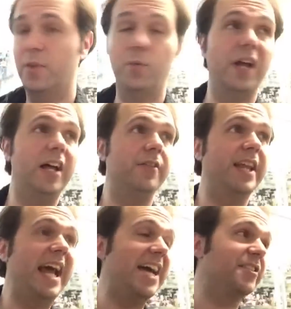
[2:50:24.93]
Well,
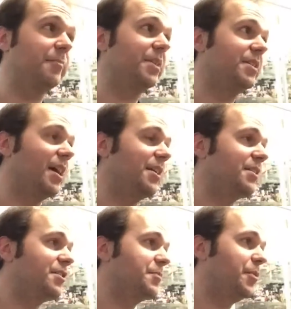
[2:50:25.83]
that hasn't been done at
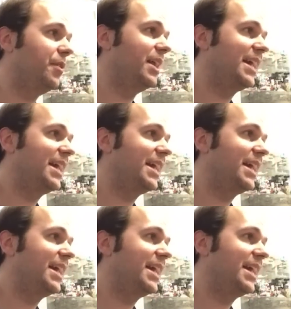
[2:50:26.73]
this point.